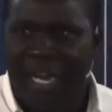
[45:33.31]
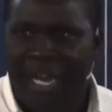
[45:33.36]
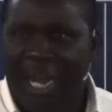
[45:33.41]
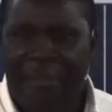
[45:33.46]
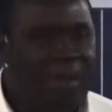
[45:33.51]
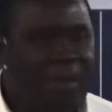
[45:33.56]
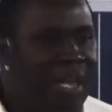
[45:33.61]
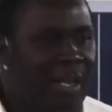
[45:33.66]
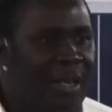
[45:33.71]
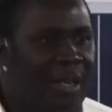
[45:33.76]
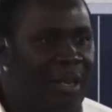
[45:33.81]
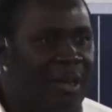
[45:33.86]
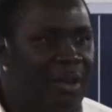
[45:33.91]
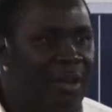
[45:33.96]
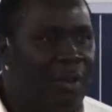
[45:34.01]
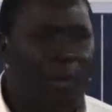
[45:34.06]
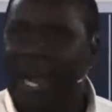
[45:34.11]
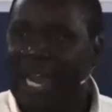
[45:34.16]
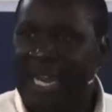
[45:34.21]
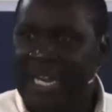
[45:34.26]
I mean,
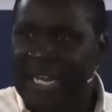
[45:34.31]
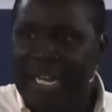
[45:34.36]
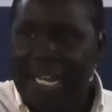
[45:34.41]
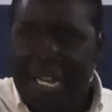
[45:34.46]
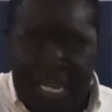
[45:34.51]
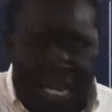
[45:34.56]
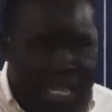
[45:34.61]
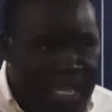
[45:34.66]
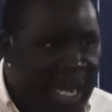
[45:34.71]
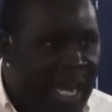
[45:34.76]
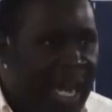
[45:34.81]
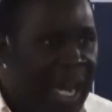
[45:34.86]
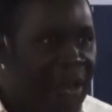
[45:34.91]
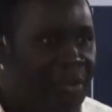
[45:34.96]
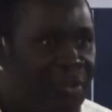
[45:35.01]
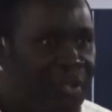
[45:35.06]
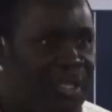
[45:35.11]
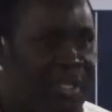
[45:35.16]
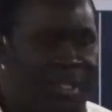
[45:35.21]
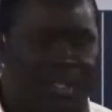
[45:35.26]
oh, I need another
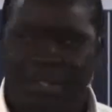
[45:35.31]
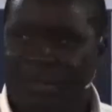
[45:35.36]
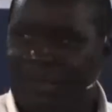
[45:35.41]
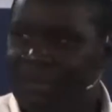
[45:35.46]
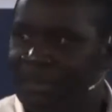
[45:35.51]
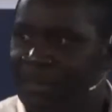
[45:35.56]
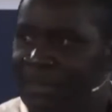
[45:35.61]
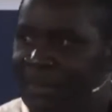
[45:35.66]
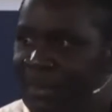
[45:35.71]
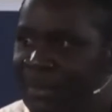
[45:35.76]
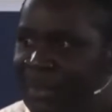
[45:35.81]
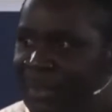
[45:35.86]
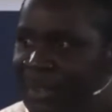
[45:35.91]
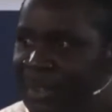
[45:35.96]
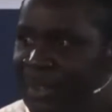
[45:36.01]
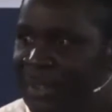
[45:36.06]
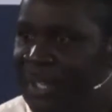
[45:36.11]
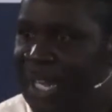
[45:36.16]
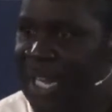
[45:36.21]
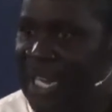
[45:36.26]
house.
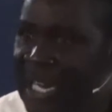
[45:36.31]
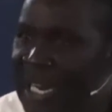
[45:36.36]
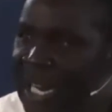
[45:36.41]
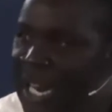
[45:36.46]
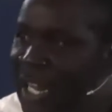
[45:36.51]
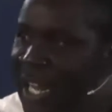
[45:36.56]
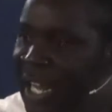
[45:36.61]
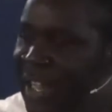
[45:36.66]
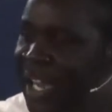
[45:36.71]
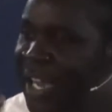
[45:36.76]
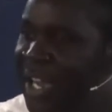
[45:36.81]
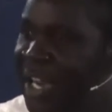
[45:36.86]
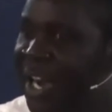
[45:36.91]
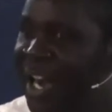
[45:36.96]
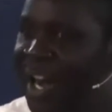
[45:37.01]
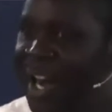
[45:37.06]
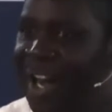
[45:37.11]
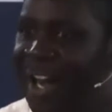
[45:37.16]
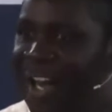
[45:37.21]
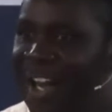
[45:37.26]
I need another
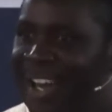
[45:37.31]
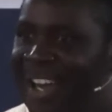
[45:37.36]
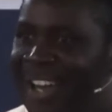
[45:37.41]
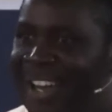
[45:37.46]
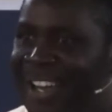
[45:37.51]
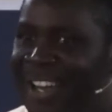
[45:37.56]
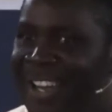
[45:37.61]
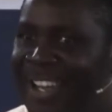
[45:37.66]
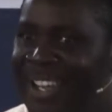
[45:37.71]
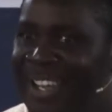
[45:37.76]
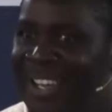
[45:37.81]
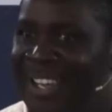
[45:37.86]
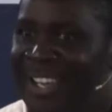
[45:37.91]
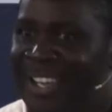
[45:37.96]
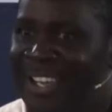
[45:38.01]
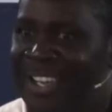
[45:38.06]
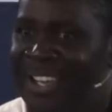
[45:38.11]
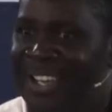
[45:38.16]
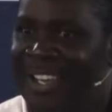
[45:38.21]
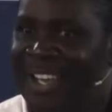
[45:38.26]
car.
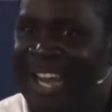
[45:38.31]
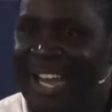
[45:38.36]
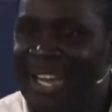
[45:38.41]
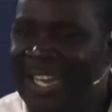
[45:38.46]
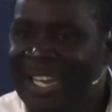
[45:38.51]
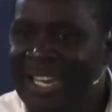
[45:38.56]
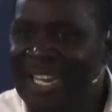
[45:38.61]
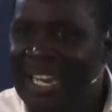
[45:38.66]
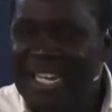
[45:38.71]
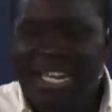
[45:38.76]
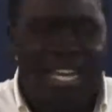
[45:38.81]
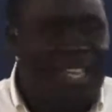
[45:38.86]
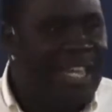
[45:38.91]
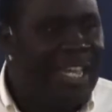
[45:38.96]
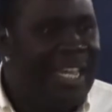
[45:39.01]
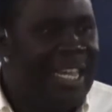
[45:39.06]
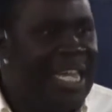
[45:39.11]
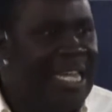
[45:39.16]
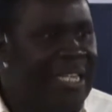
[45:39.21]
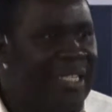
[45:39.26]
I need
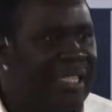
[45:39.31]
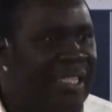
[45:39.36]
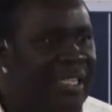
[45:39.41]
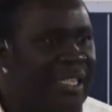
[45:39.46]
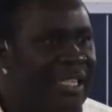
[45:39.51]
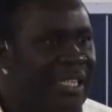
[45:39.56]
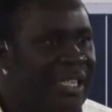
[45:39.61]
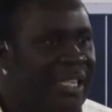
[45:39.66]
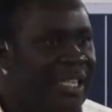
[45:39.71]
another this.